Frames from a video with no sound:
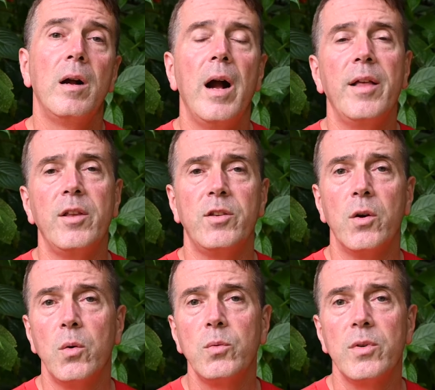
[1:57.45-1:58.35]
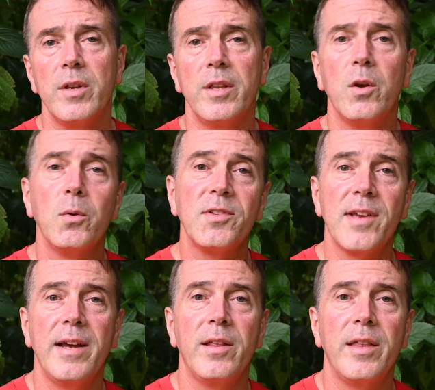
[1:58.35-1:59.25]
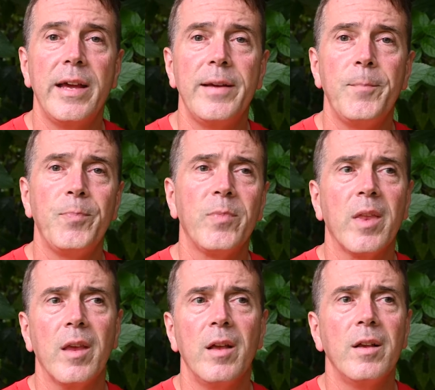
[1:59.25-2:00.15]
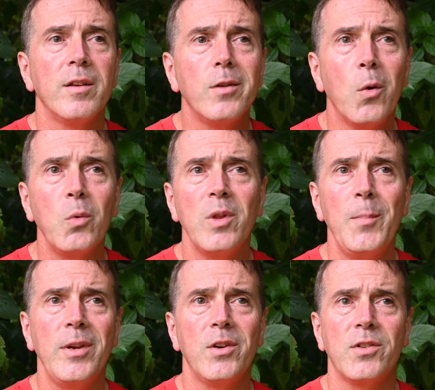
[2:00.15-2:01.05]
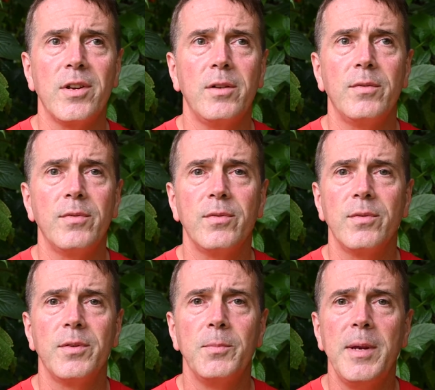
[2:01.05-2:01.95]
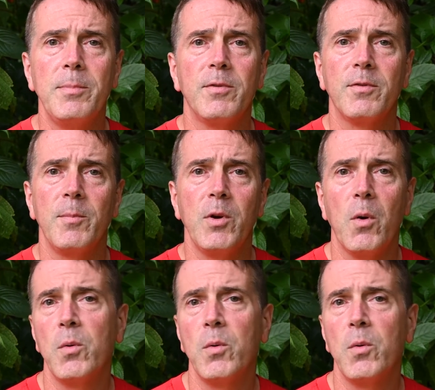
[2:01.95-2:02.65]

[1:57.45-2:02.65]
on the don't side of that, don't limit yourself to people from your